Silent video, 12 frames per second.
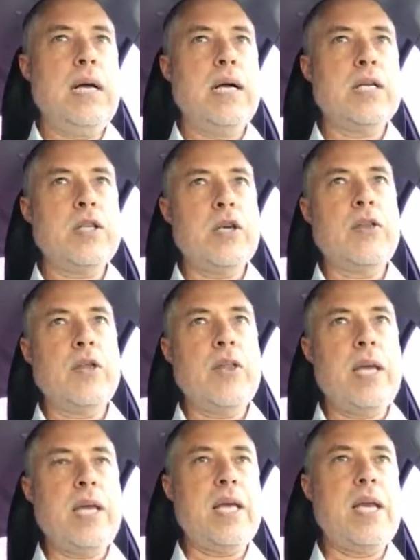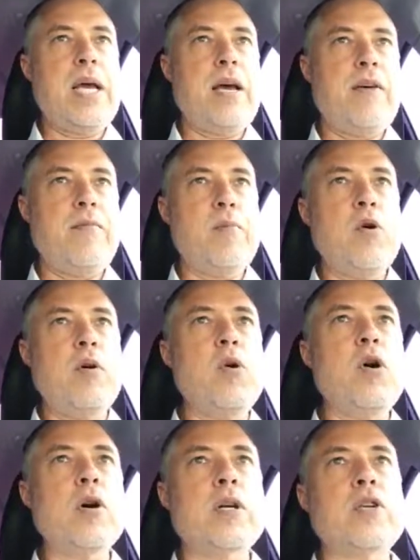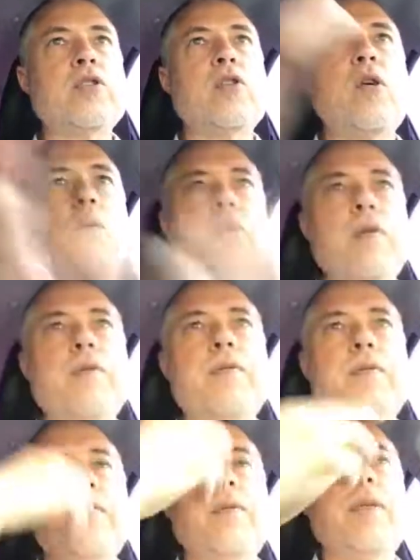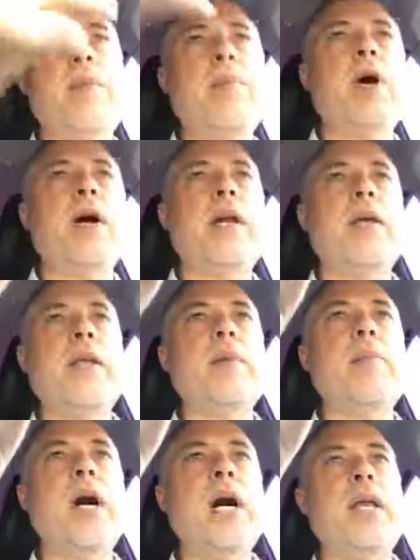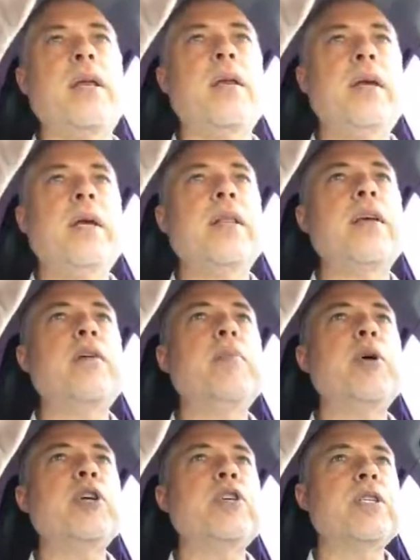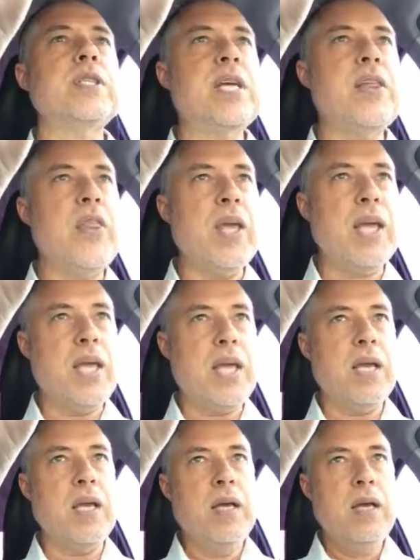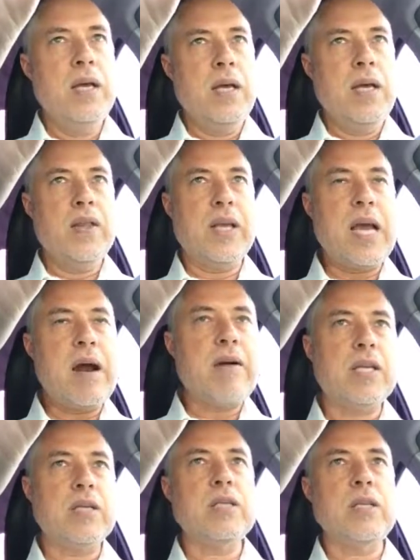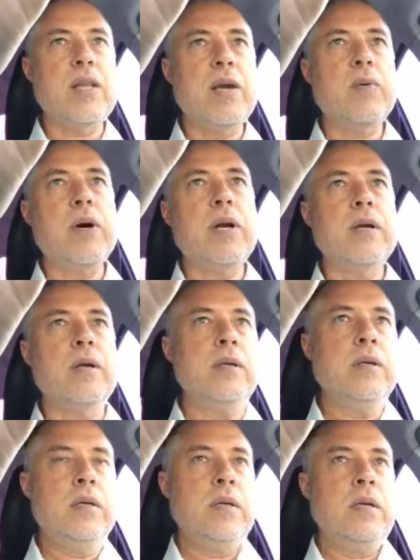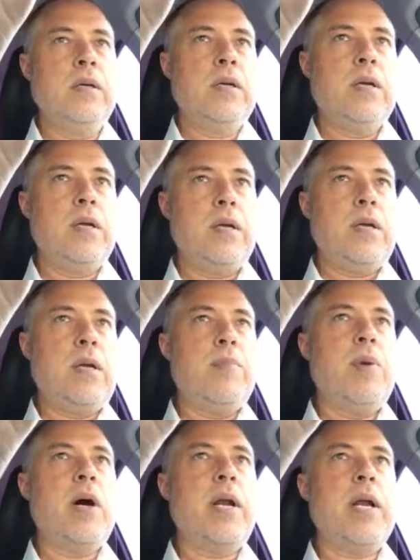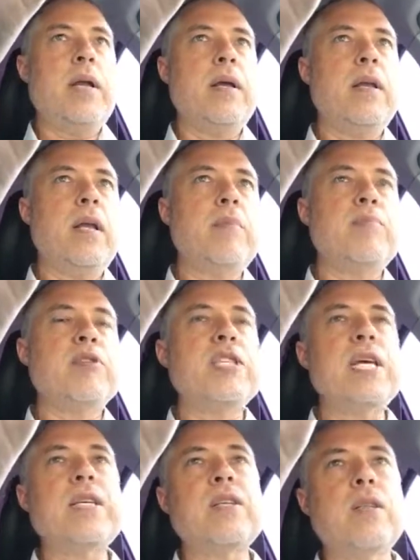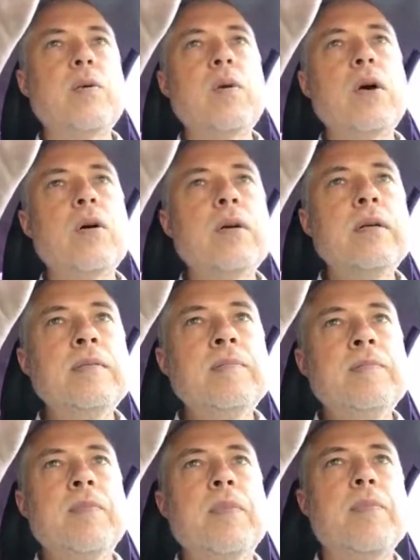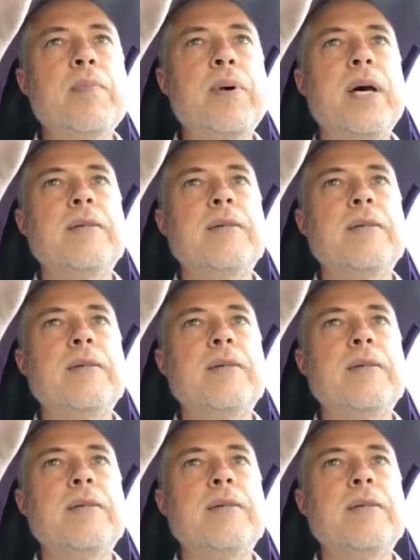so that they can have more and more control of their body, their mind, their emotions, their thinking, and the characters that they want to embody and present to the world. But